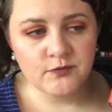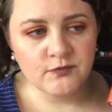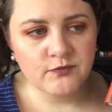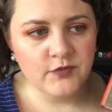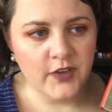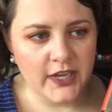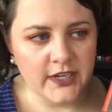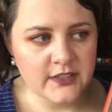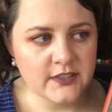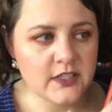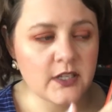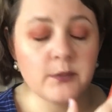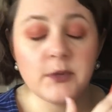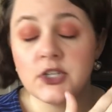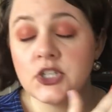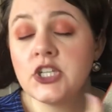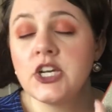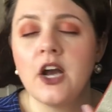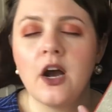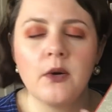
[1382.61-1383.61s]
fantasy, but
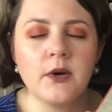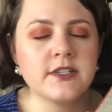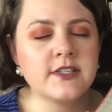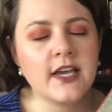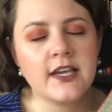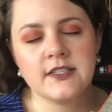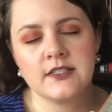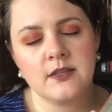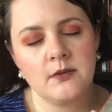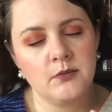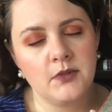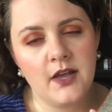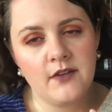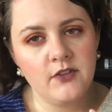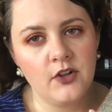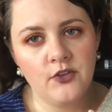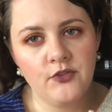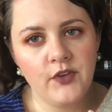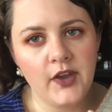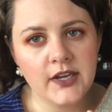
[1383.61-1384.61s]
she always has some
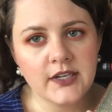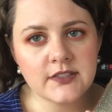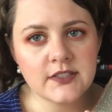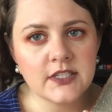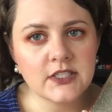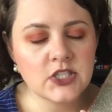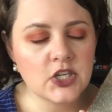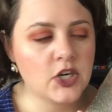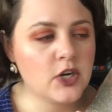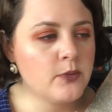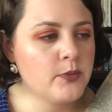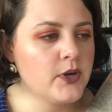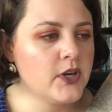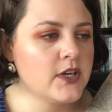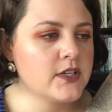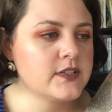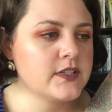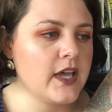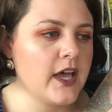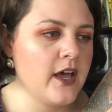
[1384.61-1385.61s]
level of fantasy to her
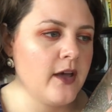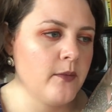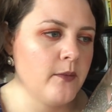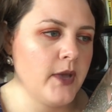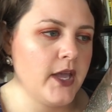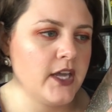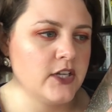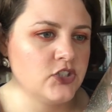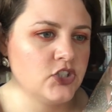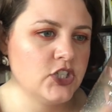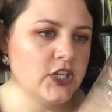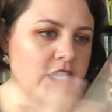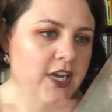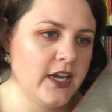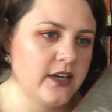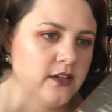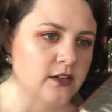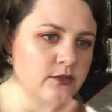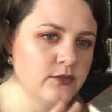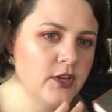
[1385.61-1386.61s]
books, um, and she
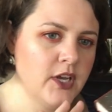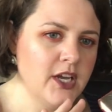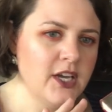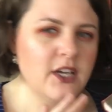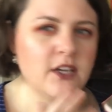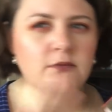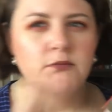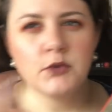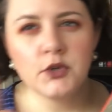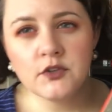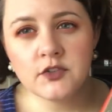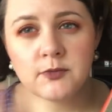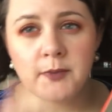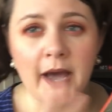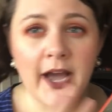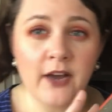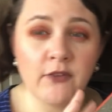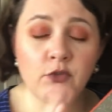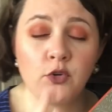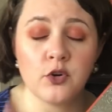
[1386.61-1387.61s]
kind of moves
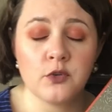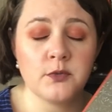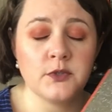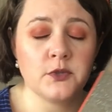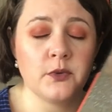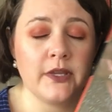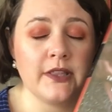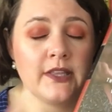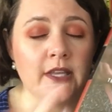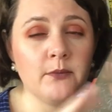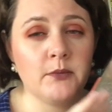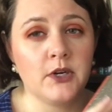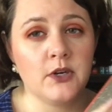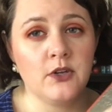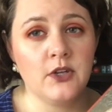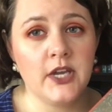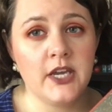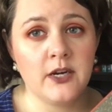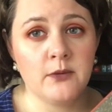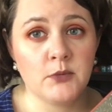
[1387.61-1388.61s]
back and forth between
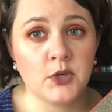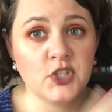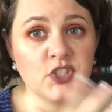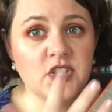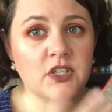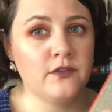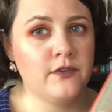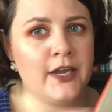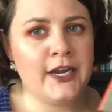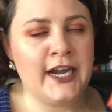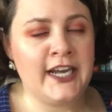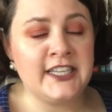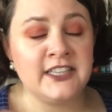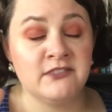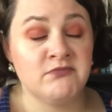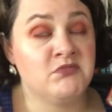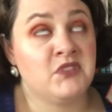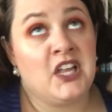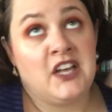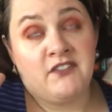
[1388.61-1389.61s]
liminal and immersive, and I
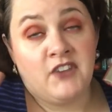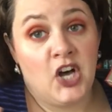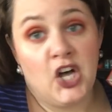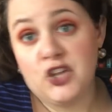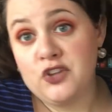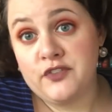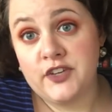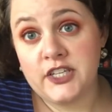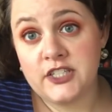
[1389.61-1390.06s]
love all of